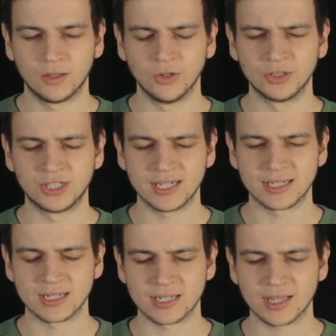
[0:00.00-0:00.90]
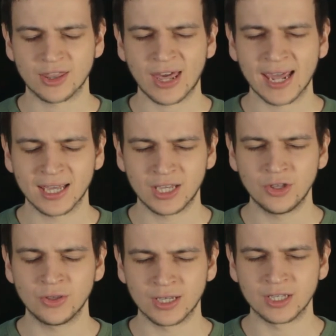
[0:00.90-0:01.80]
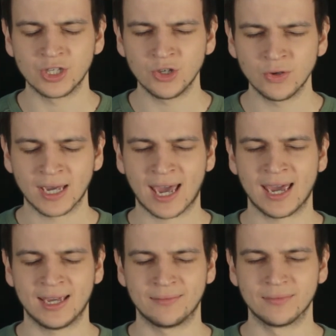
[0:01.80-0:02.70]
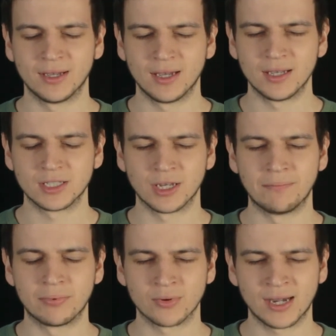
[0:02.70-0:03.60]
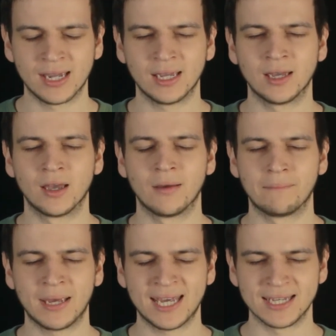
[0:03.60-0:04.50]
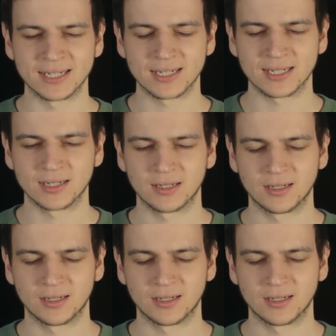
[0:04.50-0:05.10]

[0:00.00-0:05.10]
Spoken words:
Lord Jesus, thank you that you came to bring peace.